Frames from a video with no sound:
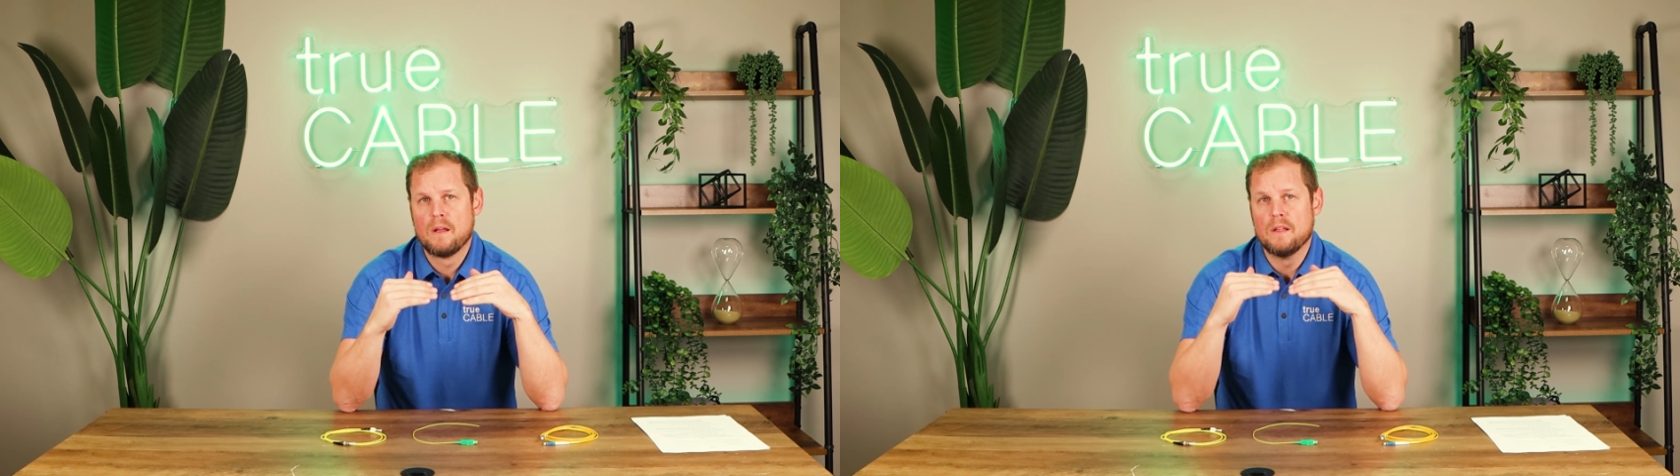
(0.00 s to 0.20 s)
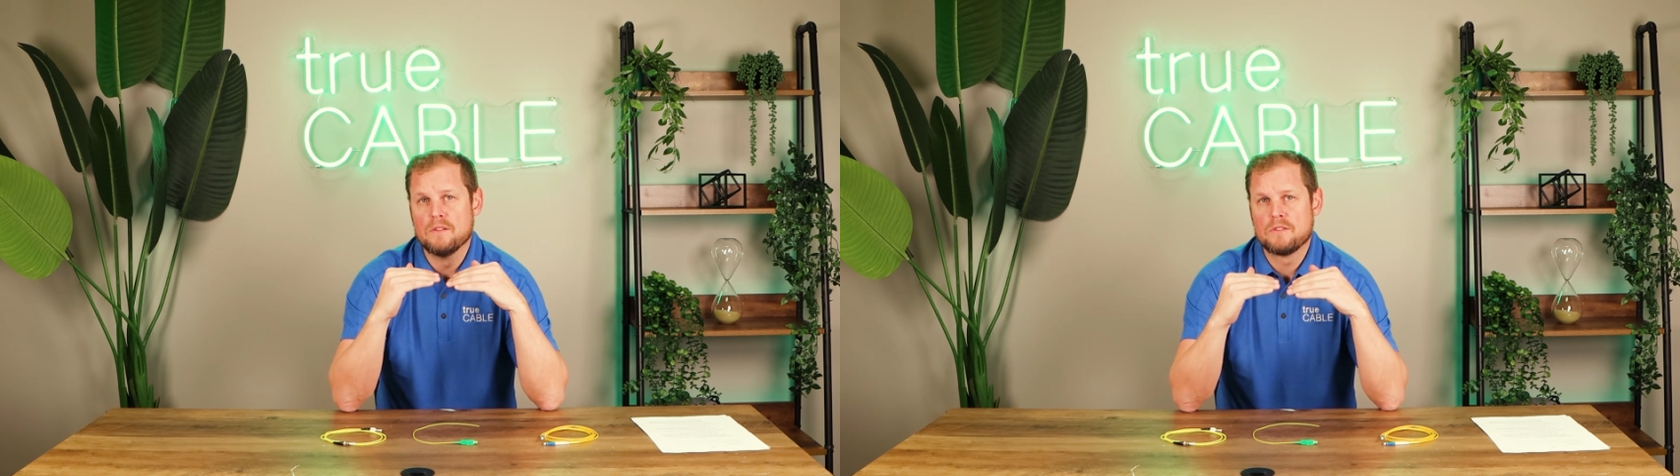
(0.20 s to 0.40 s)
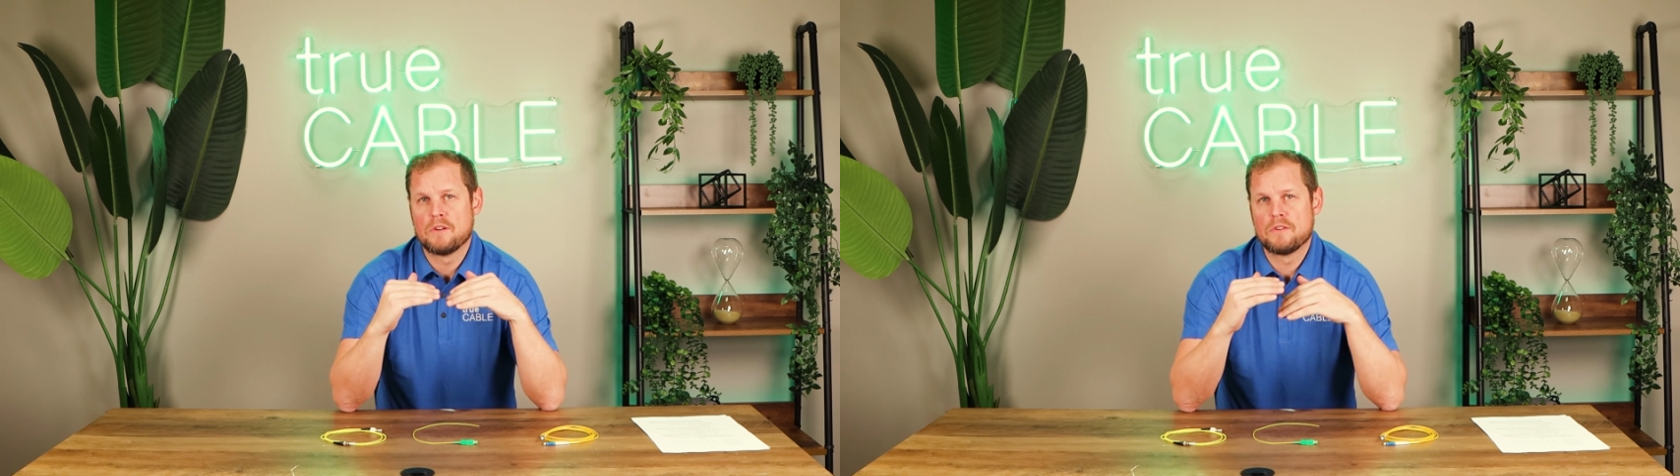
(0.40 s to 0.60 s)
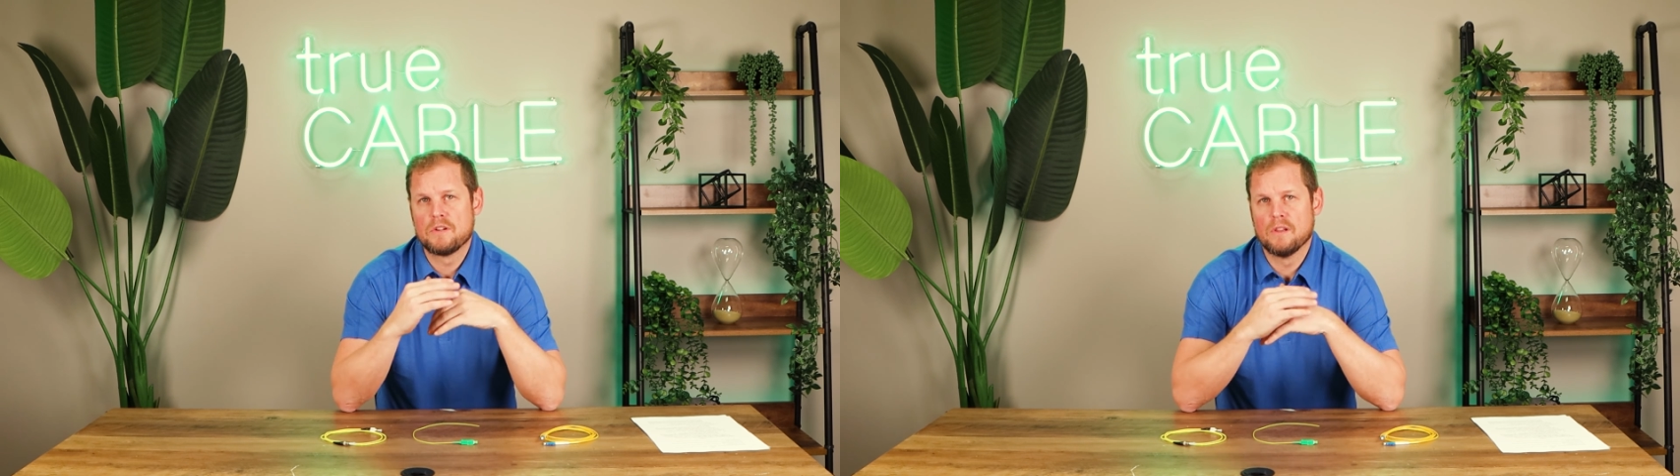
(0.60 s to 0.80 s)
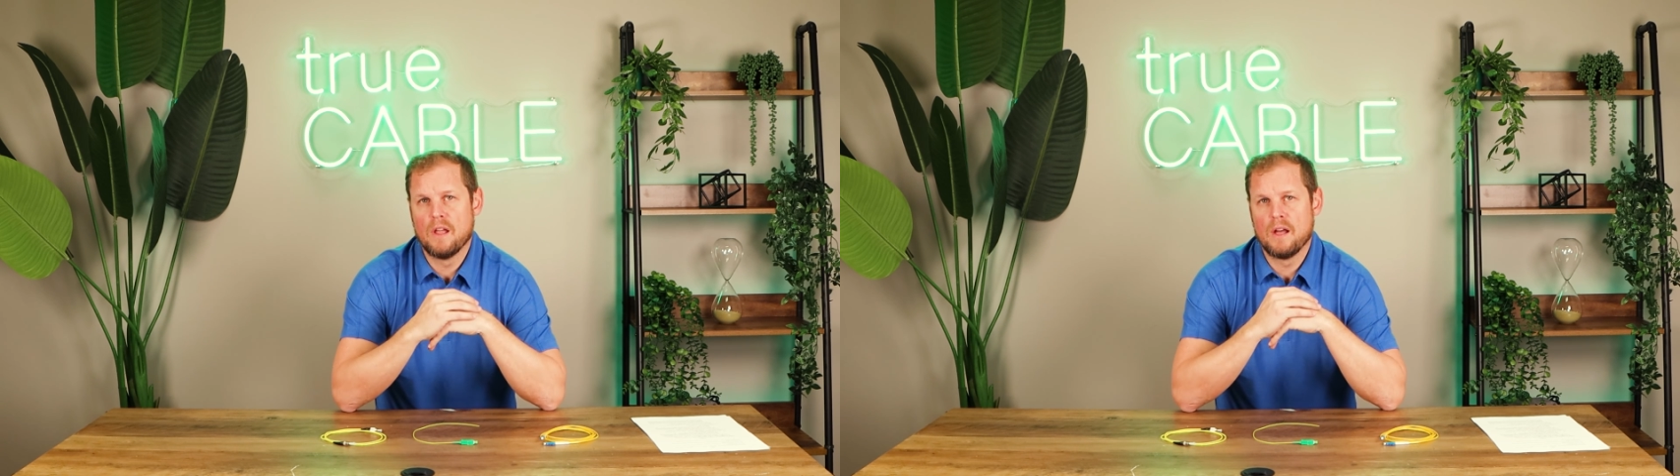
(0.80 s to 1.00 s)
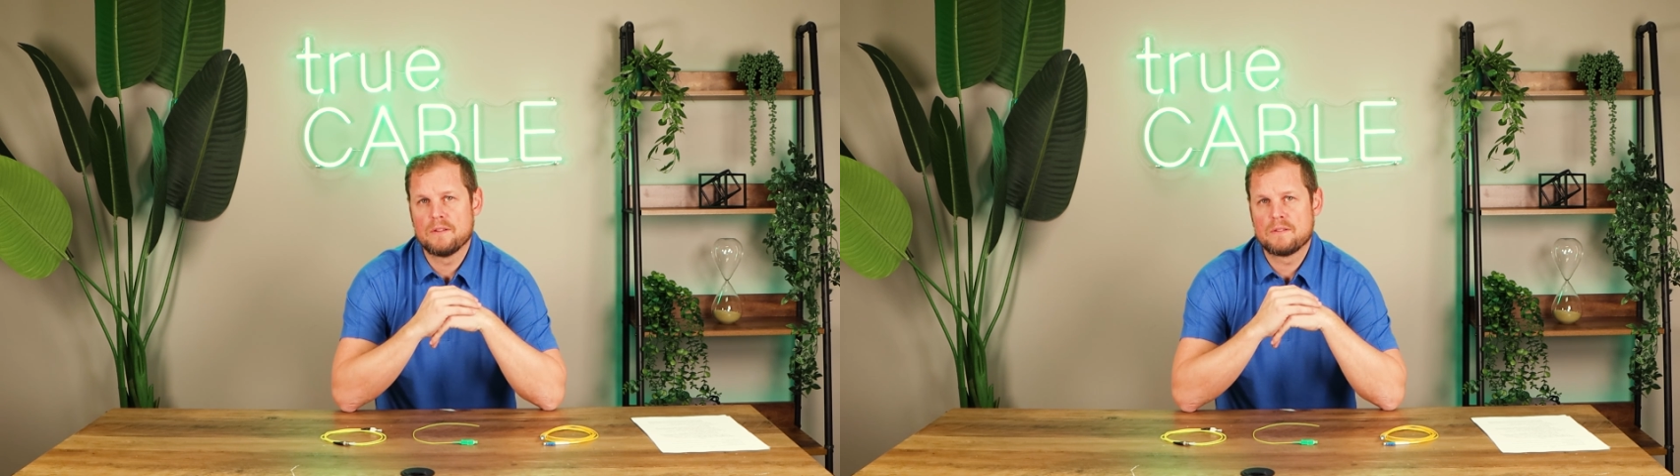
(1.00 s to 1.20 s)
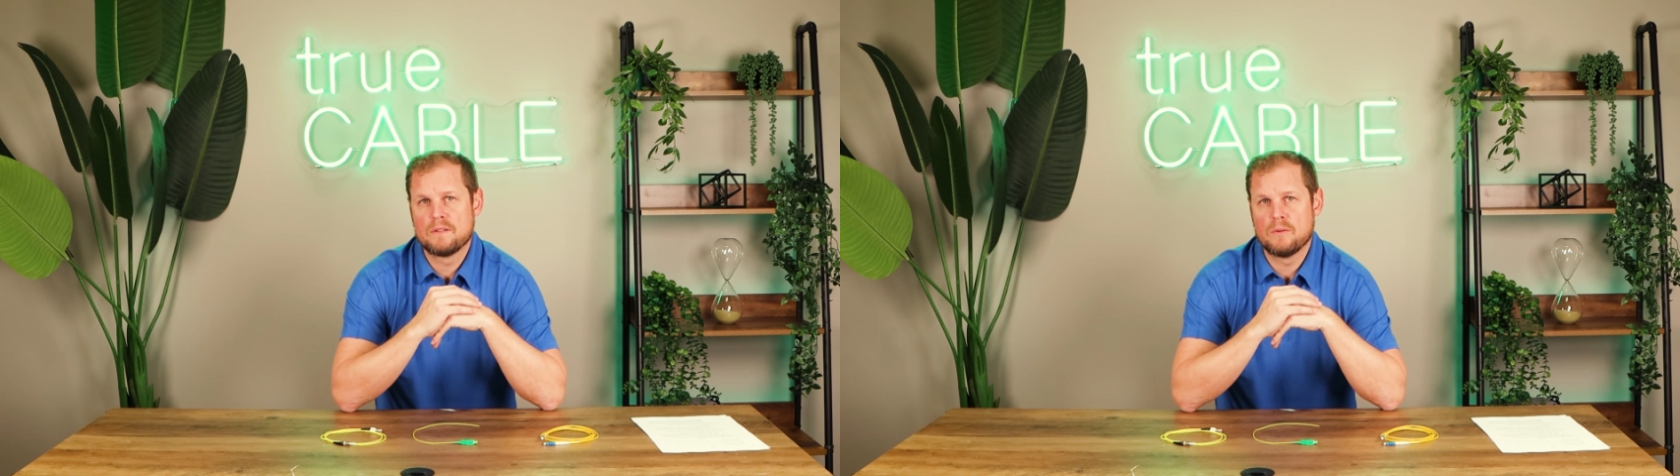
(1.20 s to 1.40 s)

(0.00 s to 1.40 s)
insertion loss,